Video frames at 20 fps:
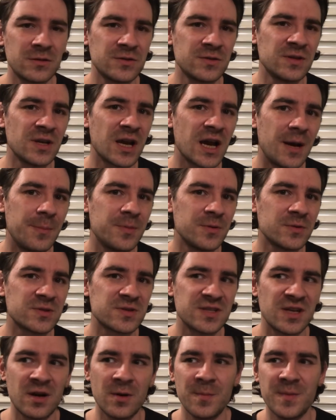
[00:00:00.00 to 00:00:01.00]
to the
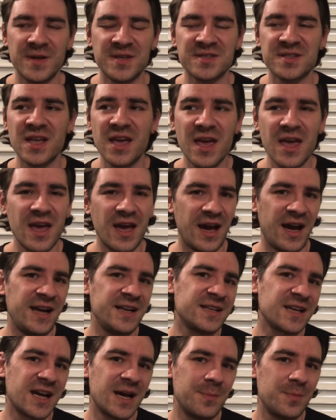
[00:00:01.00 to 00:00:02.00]
couple's therapist,
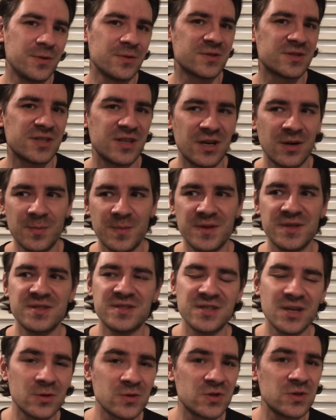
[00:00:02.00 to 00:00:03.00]
and the couple's
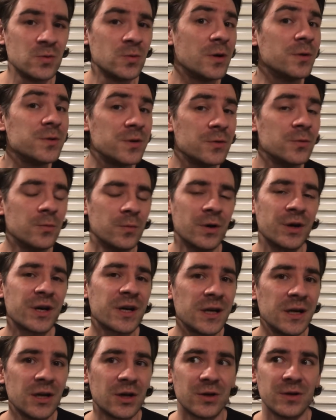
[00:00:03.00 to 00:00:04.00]
therapist tells you, well, you
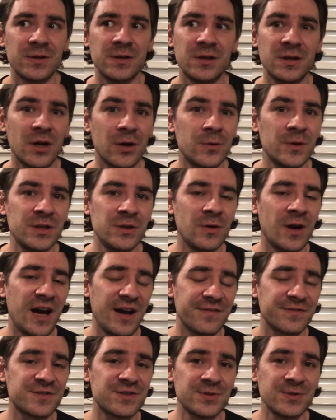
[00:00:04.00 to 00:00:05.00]
work a lot, you know, and you
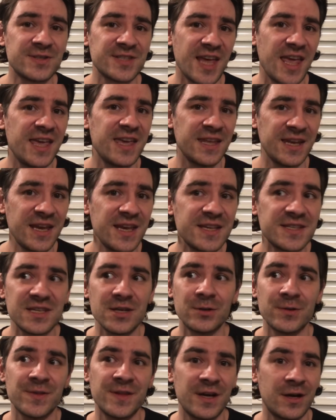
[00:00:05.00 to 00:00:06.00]
have to take it
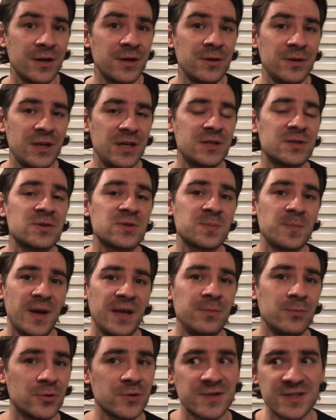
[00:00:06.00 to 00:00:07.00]
easy on there. You need to
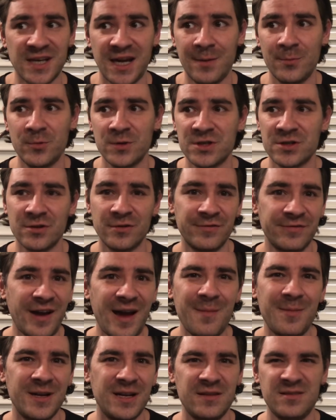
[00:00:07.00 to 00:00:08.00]
spend more time with your
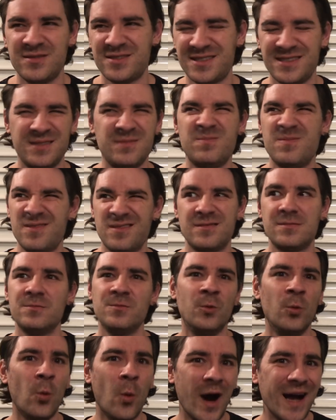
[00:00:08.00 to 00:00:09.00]
family. And you see,
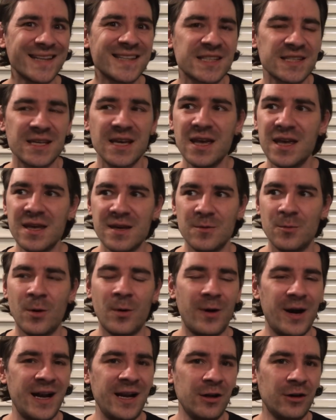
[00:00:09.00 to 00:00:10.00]
what?
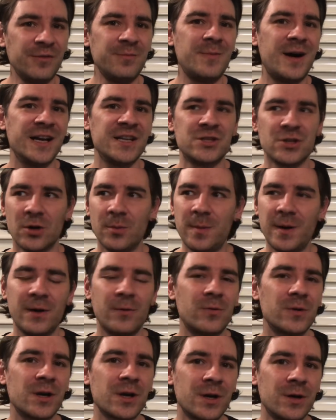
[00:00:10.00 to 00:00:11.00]
Well, I love my job. I
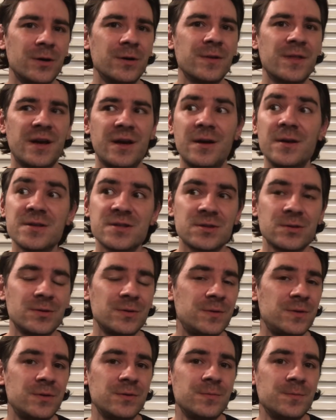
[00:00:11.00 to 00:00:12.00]
want to go there. So
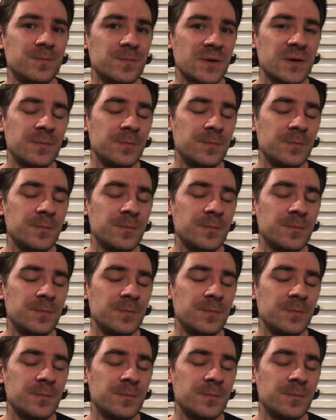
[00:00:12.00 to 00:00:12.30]
you